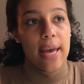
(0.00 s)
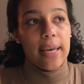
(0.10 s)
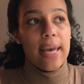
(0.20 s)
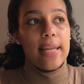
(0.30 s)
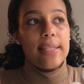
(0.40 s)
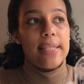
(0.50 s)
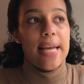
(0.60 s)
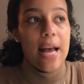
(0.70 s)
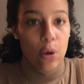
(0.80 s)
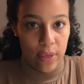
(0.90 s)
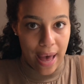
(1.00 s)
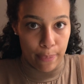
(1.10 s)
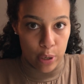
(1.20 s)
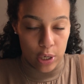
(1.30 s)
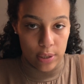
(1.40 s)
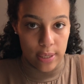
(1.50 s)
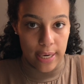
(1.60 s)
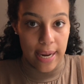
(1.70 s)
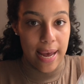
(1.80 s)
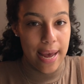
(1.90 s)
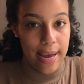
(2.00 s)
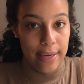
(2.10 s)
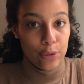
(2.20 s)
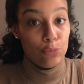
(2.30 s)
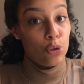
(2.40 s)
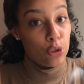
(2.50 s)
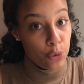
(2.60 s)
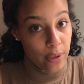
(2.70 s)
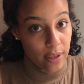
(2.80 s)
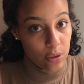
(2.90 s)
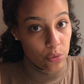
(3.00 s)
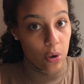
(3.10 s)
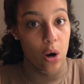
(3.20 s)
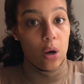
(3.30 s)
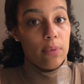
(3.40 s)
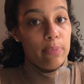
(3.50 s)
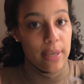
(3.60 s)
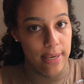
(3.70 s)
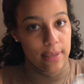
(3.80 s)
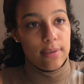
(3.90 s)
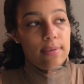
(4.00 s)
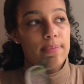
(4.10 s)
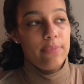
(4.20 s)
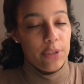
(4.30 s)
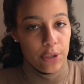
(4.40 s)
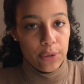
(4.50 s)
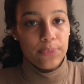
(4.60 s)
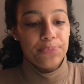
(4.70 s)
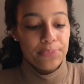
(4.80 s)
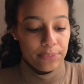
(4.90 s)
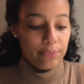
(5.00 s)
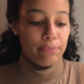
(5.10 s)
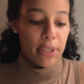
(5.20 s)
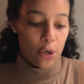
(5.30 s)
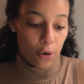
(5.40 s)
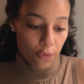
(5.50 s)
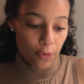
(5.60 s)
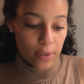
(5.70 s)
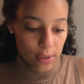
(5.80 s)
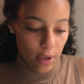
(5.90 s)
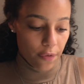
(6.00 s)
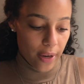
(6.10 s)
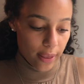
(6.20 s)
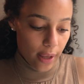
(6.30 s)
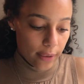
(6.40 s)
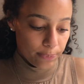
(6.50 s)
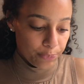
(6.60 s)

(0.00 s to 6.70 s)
can tell that person, hey, you're doing this wrong. Please, be careful and stuff like that.